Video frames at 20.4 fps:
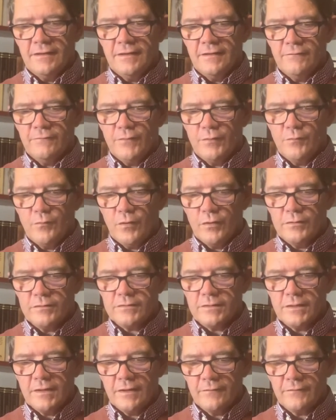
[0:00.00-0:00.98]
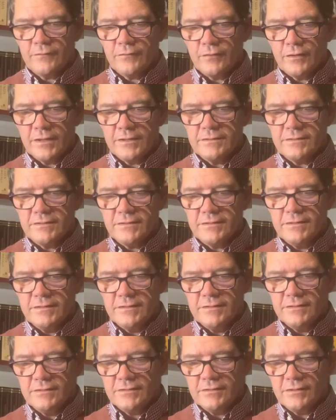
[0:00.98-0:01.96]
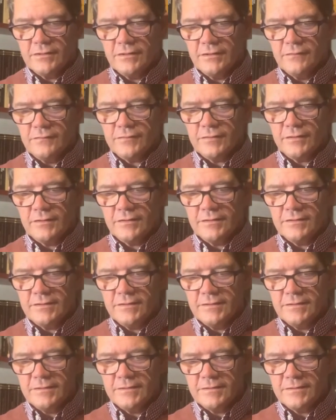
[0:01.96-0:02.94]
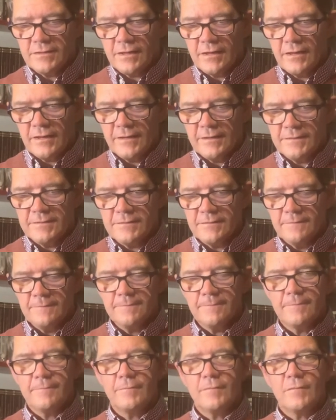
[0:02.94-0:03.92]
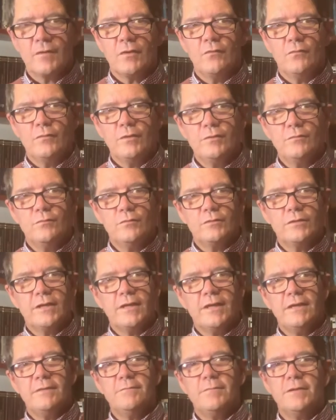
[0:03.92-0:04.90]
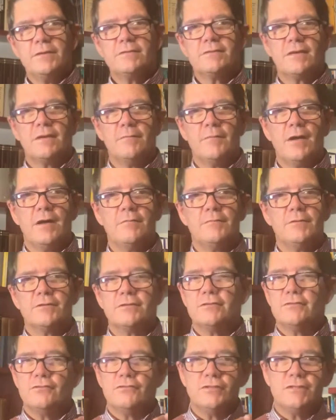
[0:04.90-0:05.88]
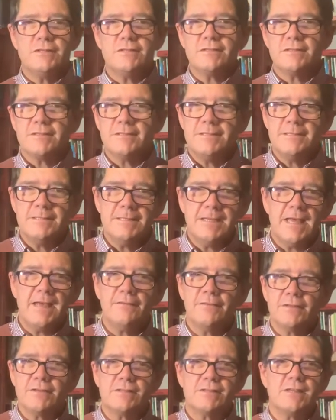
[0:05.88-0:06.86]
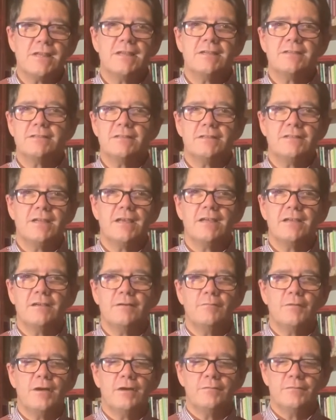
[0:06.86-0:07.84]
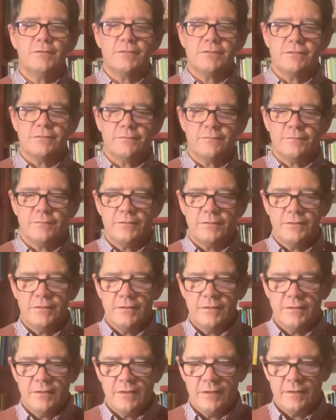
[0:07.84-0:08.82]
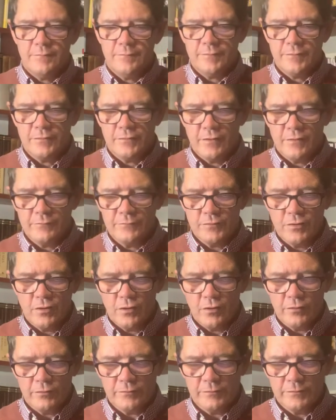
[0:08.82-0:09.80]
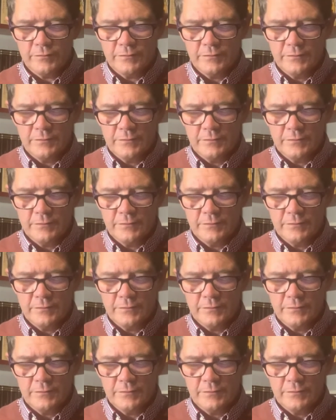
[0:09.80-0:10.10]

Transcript: If we want to love Christ as he deserves and as he desires, we will keep his commandments. And Jesus never says the Ten Commandments have, have, have gone.